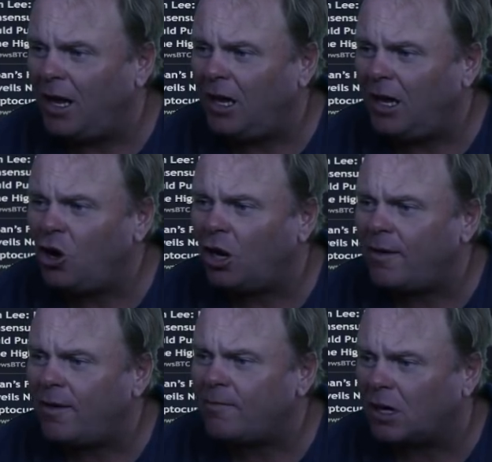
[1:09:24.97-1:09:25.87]
You could have even
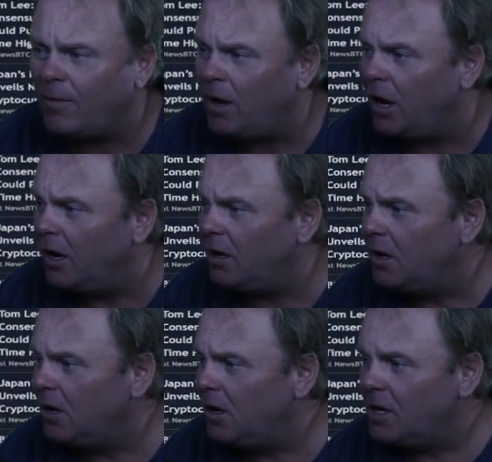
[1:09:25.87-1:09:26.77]
put some in at
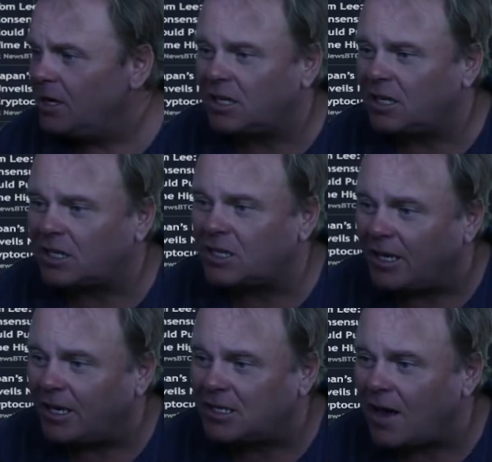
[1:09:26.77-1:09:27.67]

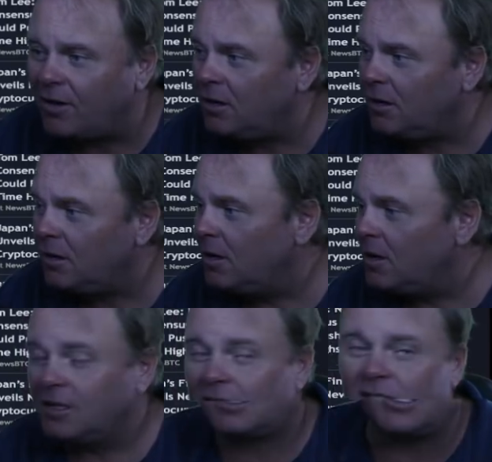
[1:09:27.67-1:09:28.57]
697,
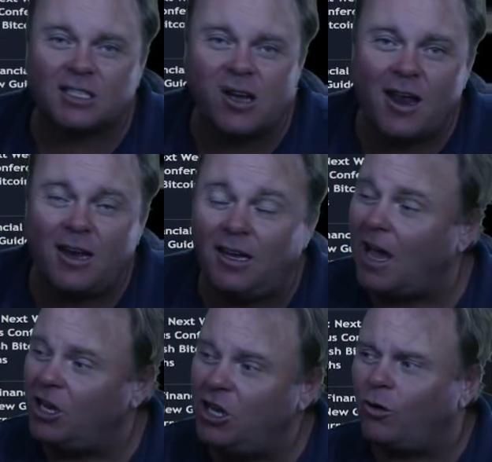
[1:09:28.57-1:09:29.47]
690, and
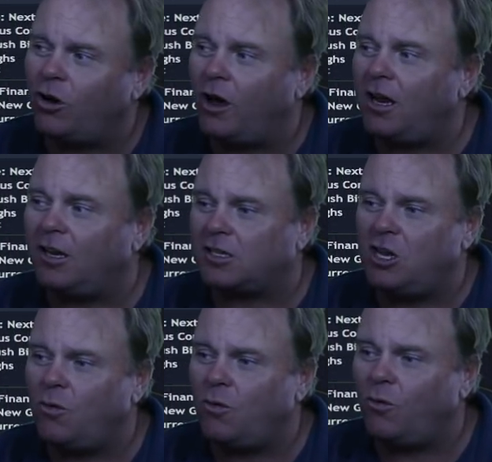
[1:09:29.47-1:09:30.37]
you would have got in. So you would
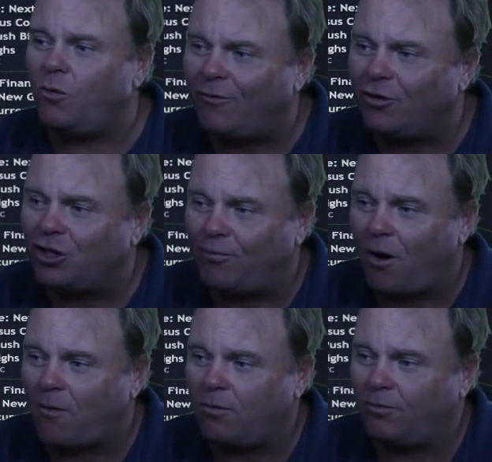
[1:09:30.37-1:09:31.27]
have been averaging
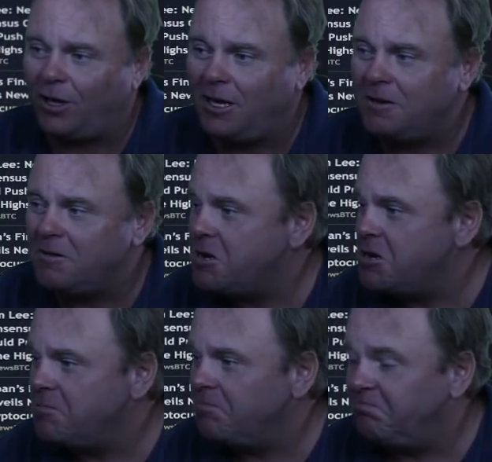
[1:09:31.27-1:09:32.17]
probably
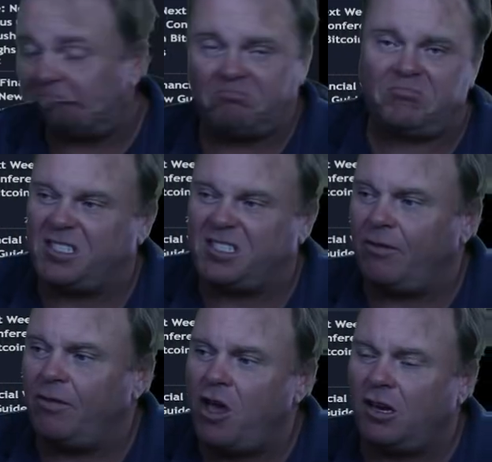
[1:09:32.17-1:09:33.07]

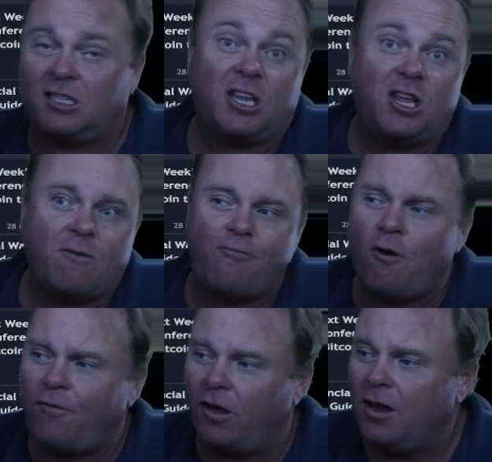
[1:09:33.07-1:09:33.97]
730. So you're in
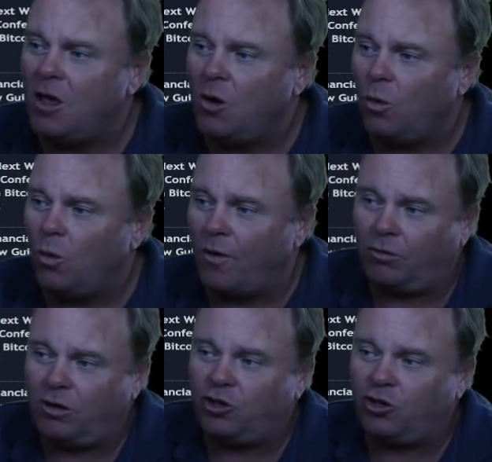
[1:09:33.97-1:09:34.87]
profit, whereas somebody
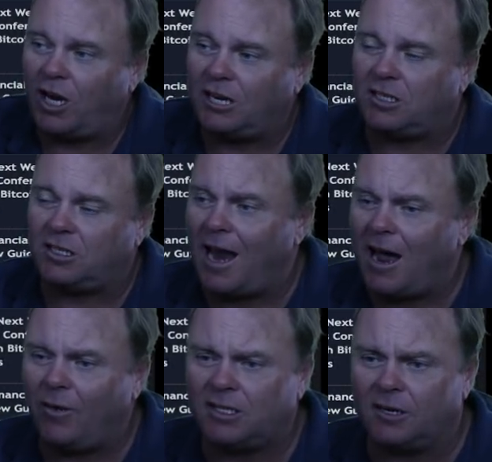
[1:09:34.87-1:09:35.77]
who's chased it now
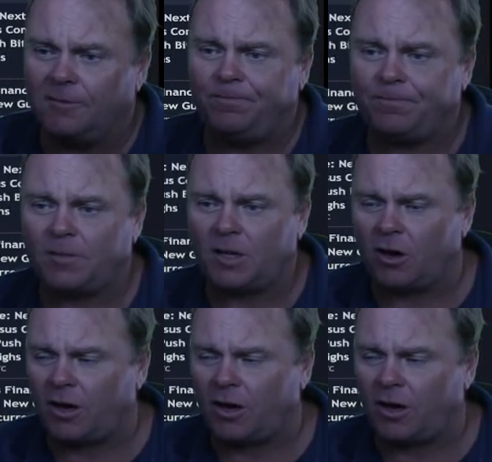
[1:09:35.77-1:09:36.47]
isn't. Okay?